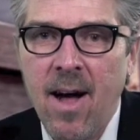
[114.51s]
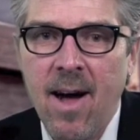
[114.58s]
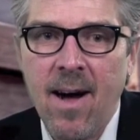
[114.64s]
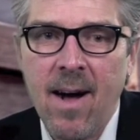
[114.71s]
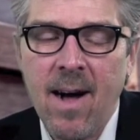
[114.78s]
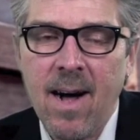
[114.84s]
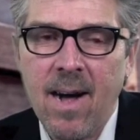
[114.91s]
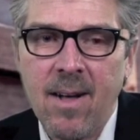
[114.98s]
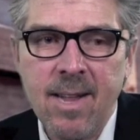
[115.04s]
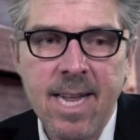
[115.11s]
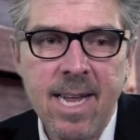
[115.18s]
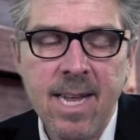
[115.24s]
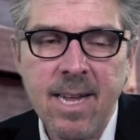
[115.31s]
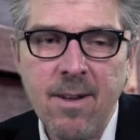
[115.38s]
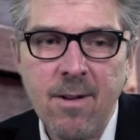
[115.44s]
uh, a
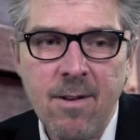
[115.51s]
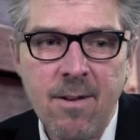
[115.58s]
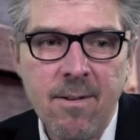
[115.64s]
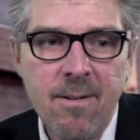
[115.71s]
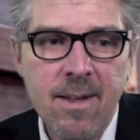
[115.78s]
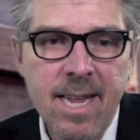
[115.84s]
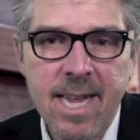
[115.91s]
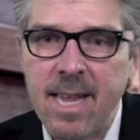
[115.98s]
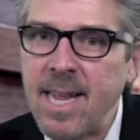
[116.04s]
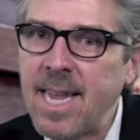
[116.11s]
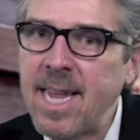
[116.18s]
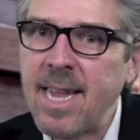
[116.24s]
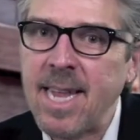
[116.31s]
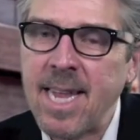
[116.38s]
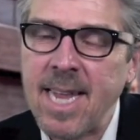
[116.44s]
senior
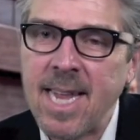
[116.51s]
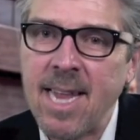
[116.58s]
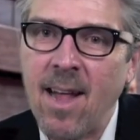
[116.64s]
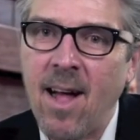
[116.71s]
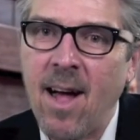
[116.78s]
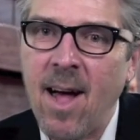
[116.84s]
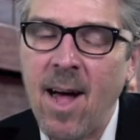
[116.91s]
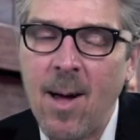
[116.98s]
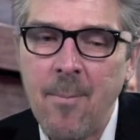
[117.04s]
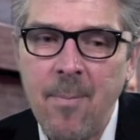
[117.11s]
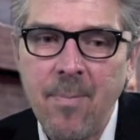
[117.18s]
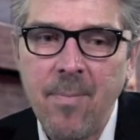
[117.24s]
citizen's uh,